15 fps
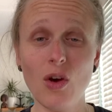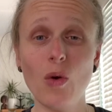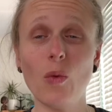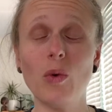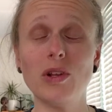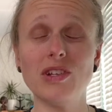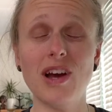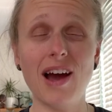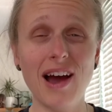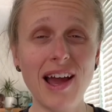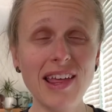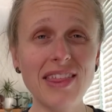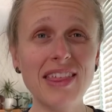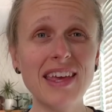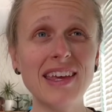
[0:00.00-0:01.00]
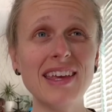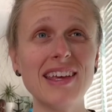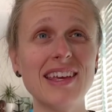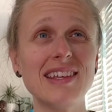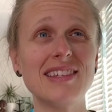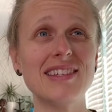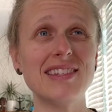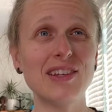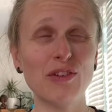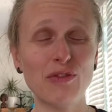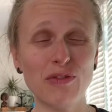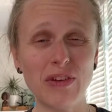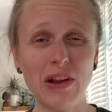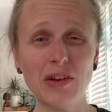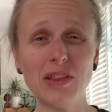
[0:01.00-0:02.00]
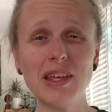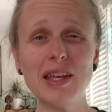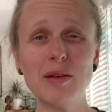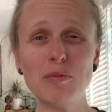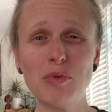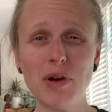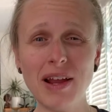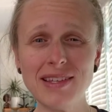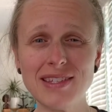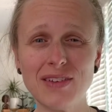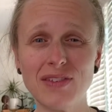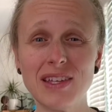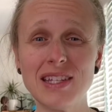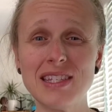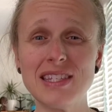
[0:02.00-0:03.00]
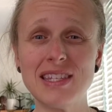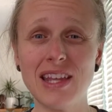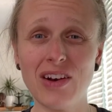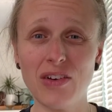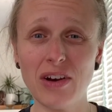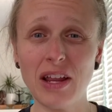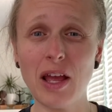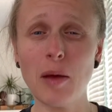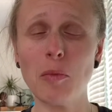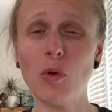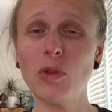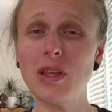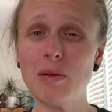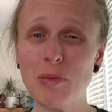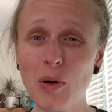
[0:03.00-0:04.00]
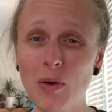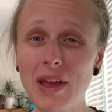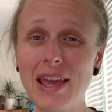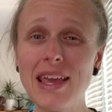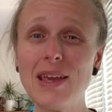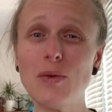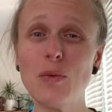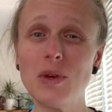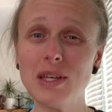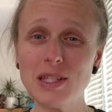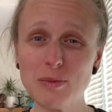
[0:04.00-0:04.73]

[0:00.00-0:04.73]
which I think is still fairly impressive considering I'm only about 8 weeks